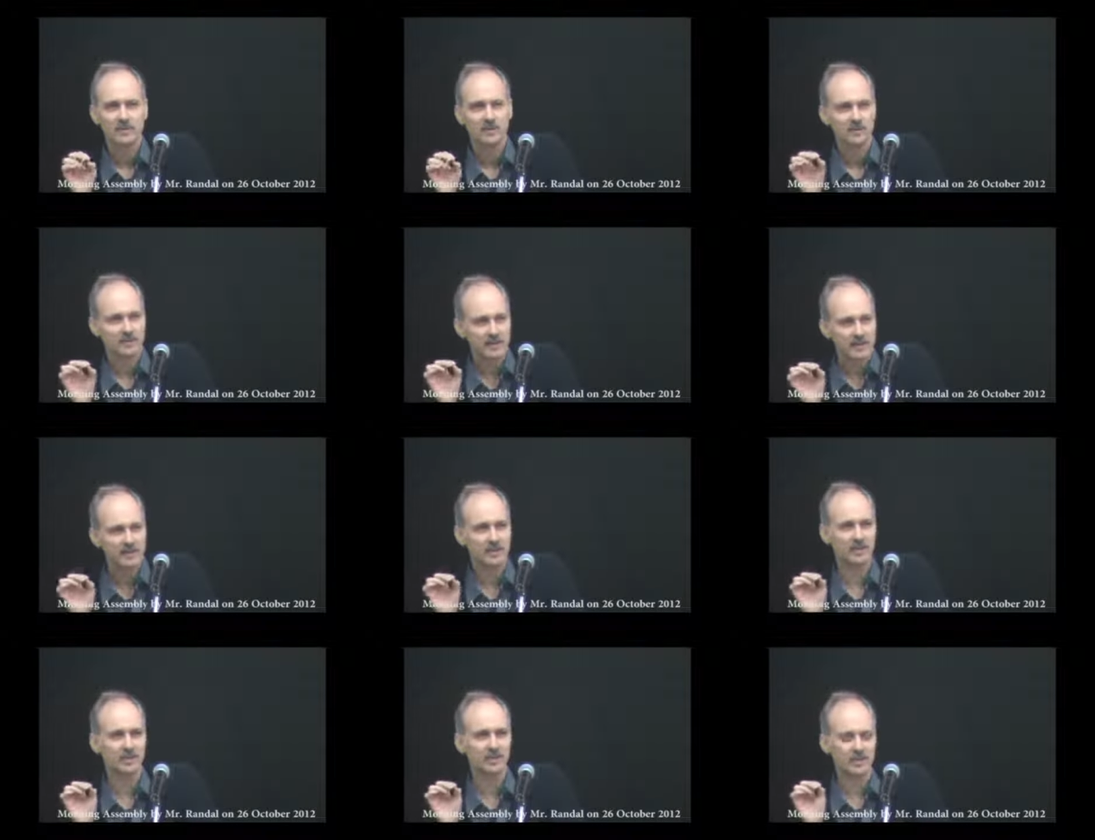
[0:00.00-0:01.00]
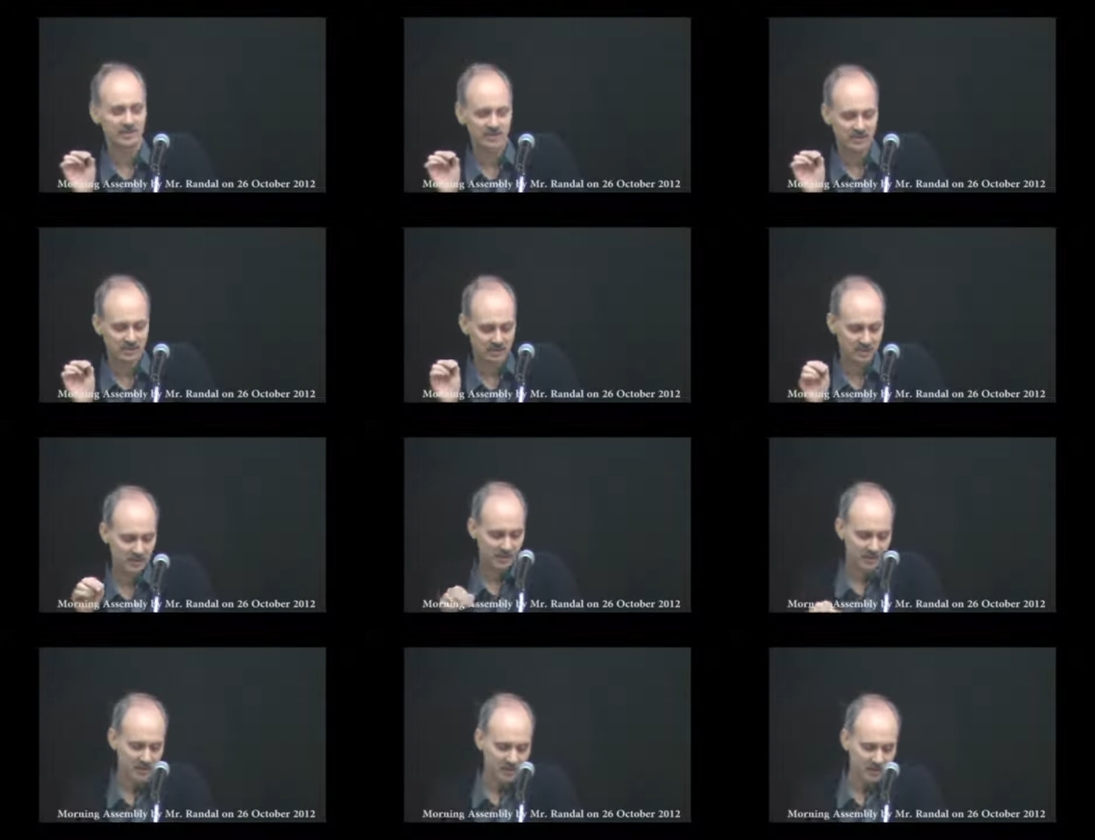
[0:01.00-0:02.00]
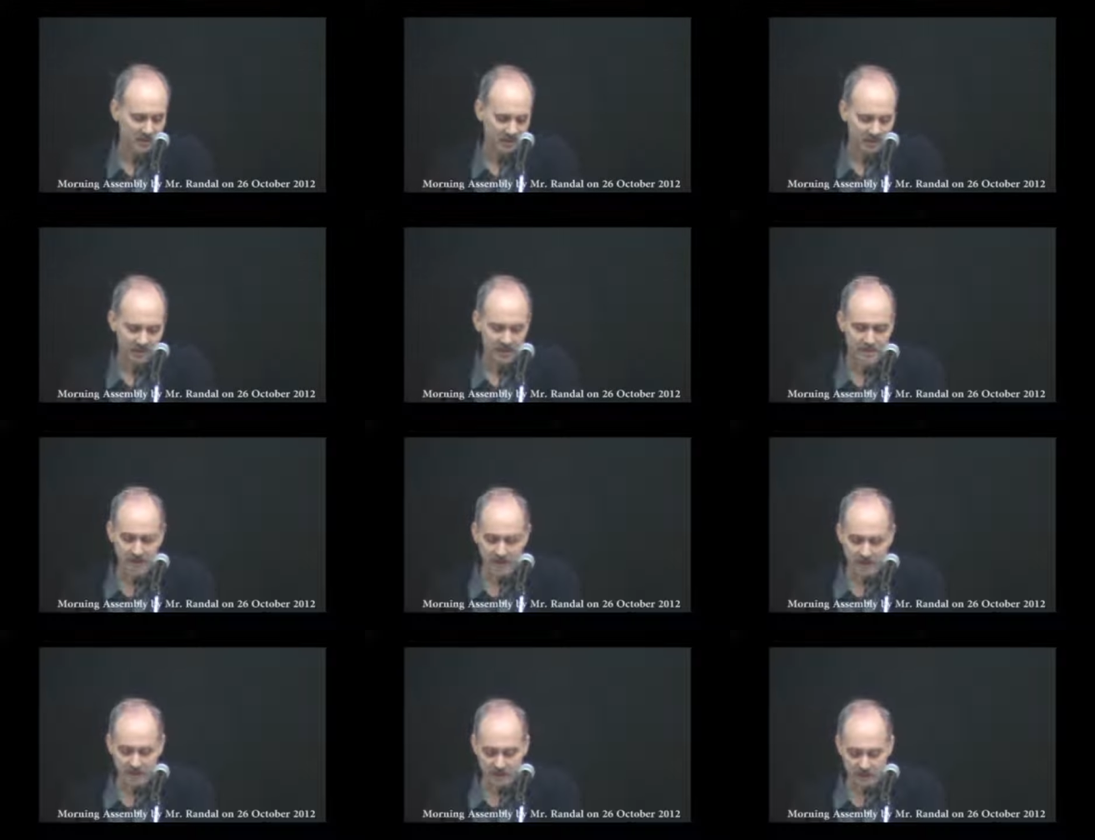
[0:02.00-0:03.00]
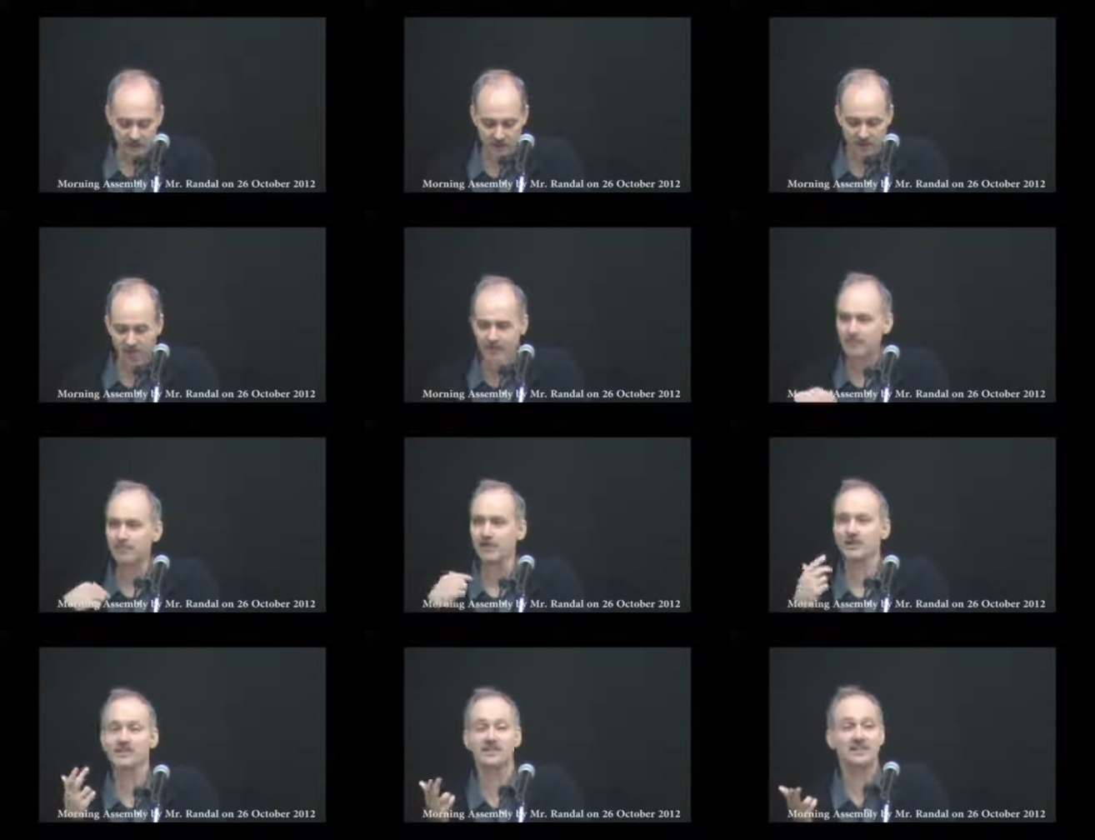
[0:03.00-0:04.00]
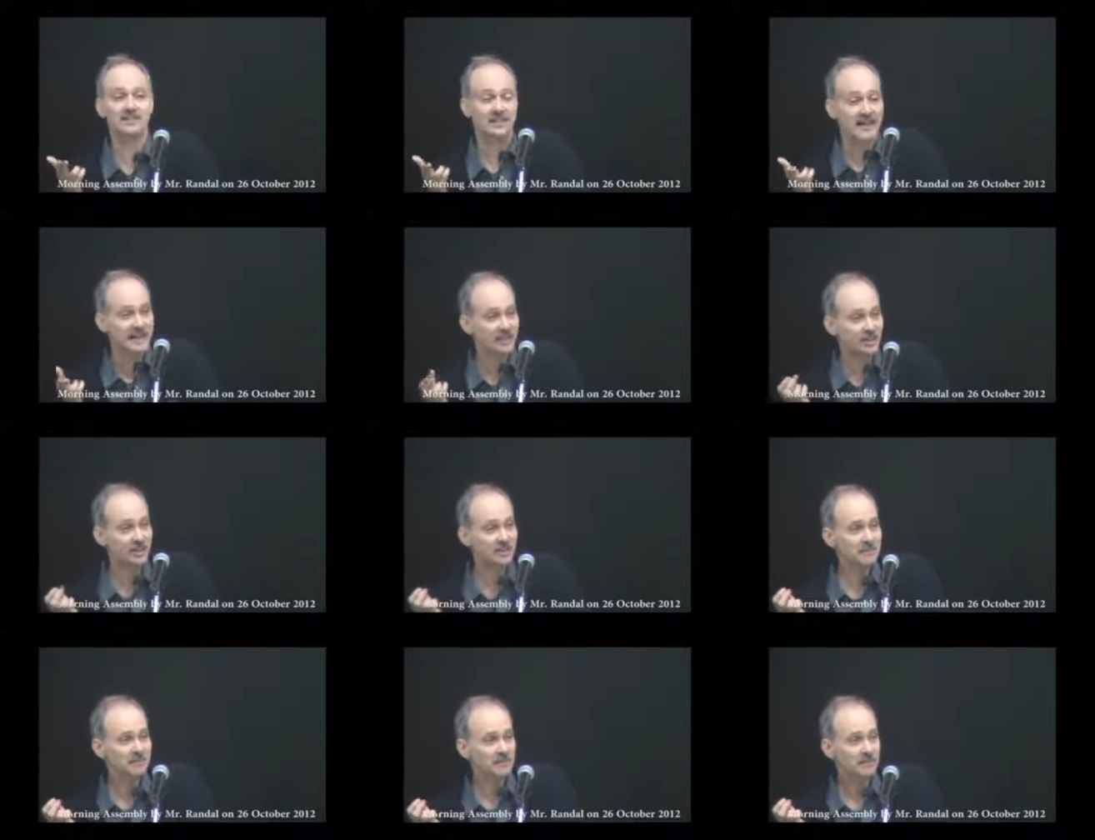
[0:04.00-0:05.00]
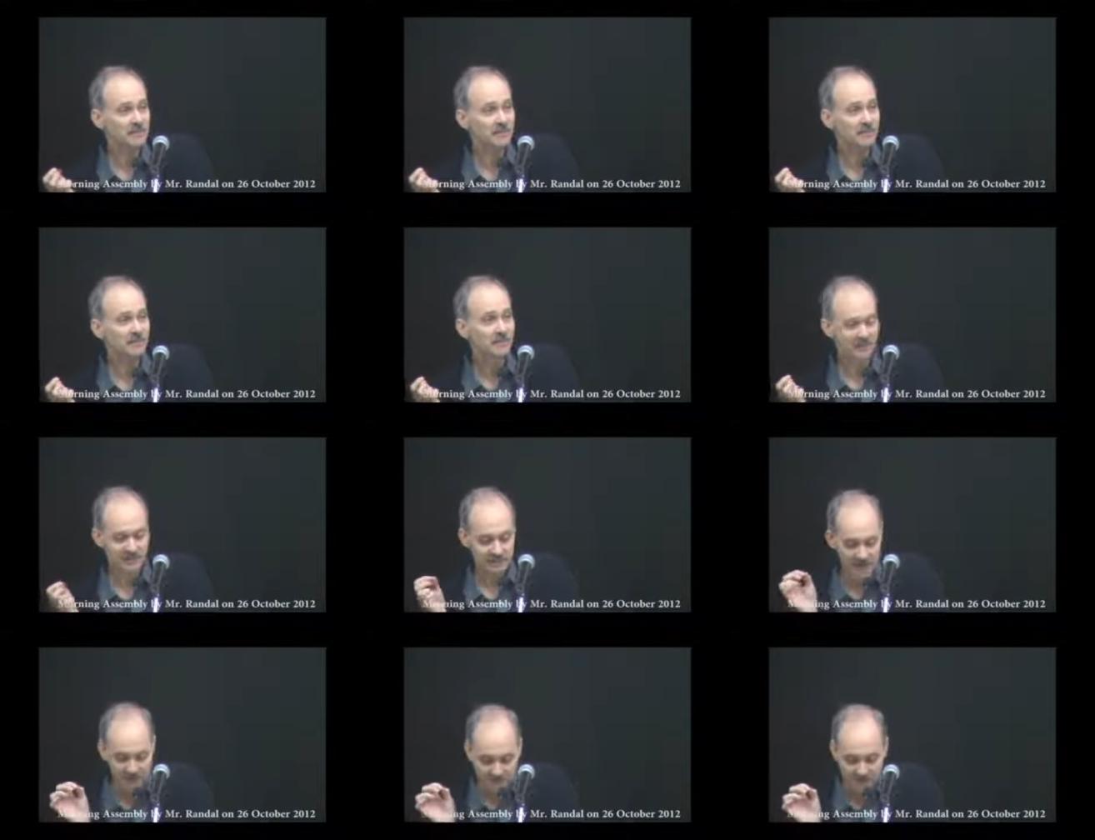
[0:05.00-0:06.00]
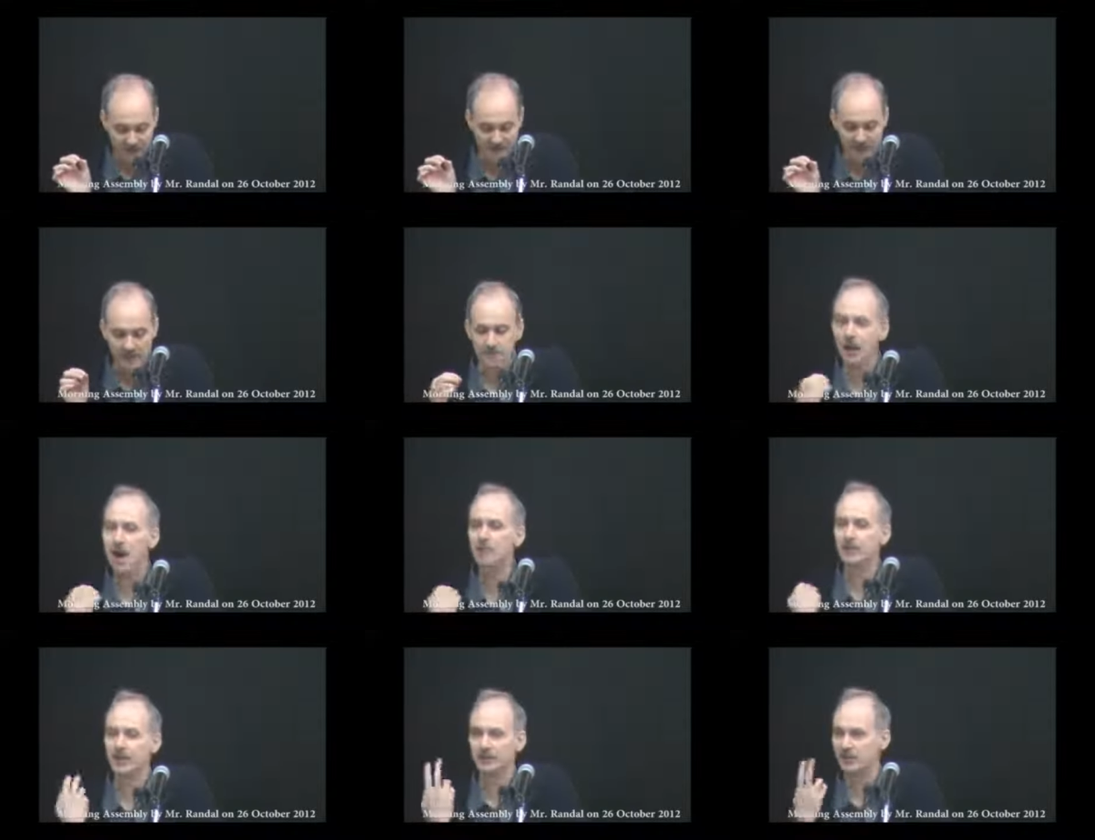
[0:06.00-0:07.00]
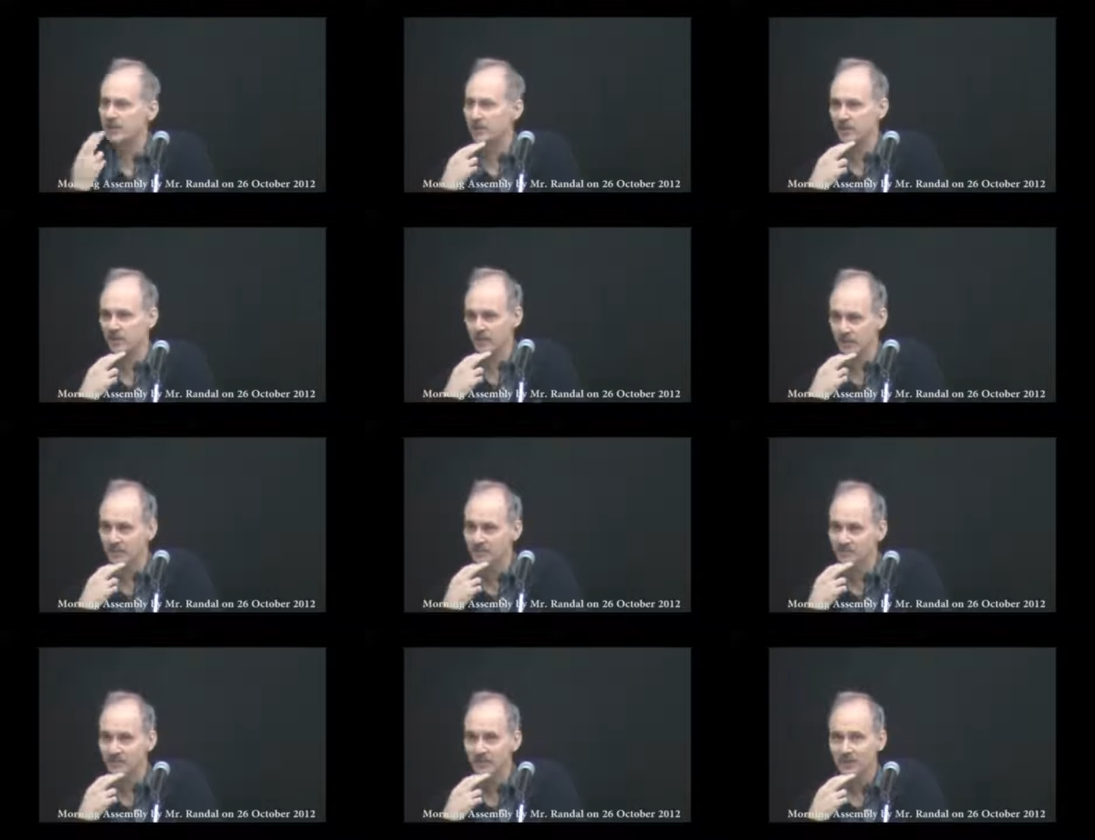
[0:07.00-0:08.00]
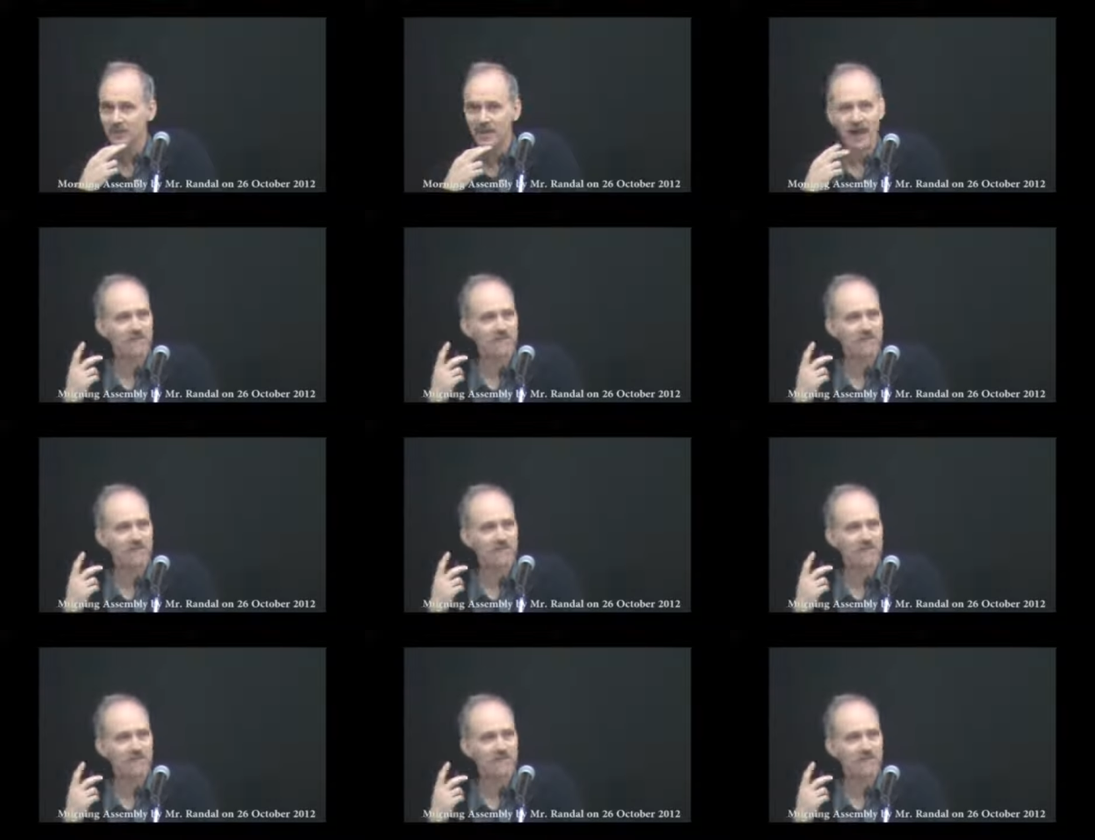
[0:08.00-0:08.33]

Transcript: He had made a choice. It may have included personal danger, definitely public ridicule.